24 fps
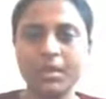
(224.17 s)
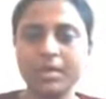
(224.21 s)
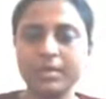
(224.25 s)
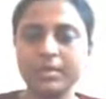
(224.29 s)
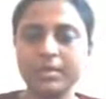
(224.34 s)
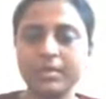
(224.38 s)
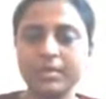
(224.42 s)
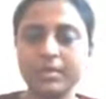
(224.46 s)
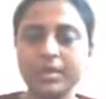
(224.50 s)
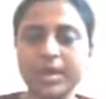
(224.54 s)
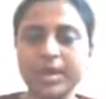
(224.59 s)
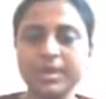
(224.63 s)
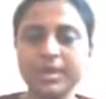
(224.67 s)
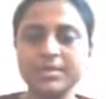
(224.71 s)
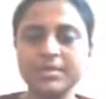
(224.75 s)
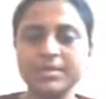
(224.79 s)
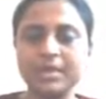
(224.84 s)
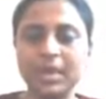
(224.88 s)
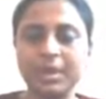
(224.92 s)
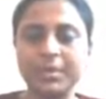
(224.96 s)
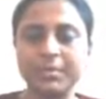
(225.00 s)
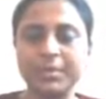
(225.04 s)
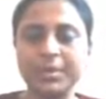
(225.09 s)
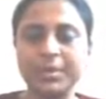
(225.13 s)
the next
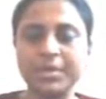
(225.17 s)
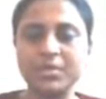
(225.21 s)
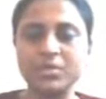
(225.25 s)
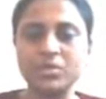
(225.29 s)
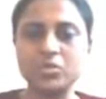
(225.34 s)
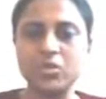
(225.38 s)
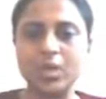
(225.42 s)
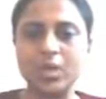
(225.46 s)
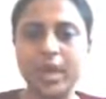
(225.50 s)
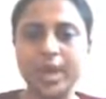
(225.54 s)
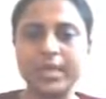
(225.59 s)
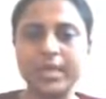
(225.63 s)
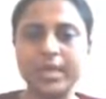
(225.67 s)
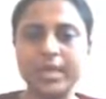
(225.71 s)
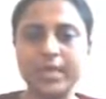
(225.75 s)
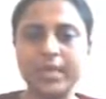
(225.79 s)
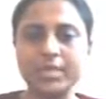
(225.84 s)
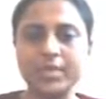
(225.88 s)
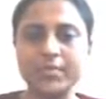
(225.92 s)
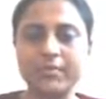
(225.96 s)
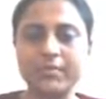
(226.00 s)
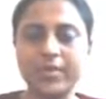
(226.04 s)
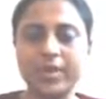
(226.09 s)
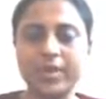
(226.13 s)
step is to
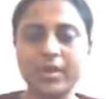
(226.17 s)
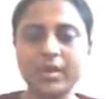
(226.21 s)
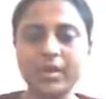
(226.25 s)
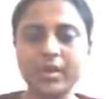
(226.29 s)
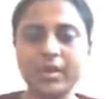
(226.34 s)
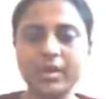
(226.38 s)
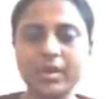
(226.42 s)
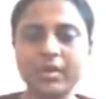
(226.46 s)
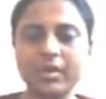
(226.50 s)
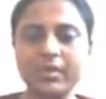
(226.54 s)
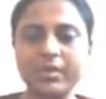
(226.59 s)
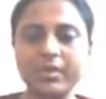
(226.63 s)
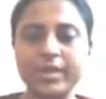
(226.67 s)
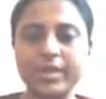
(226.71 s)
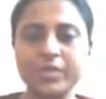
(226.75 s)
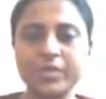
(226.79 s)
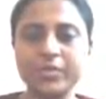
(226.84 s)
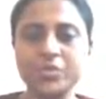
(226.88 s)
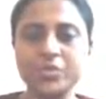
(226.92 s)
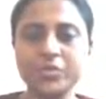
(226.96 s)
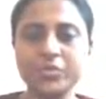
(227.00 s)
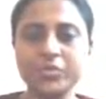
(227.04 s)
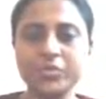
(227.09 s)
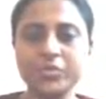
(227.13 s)
identify a
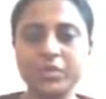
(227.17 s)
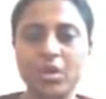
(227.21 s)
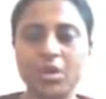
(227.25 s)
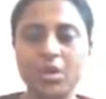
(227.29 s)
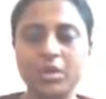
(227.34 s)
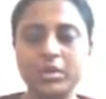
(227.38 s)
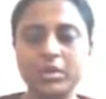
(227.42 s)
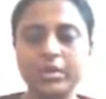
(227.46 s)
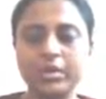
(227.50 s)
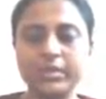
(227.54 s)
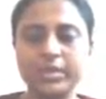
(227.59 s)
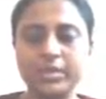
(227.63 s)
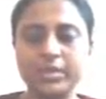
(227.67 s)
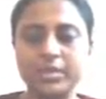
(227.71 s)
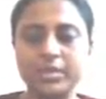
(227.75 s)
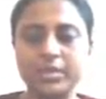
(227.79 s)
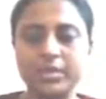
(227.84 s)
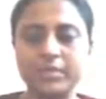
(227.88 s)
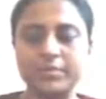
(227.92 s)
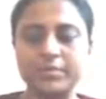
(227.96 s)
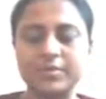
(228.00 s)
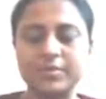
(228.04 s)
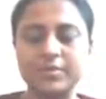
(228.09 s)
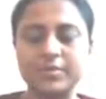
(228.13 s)
range of
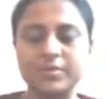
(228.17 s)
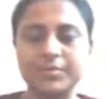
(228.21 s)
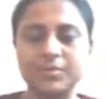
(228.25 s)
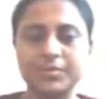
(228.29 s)
alternatives.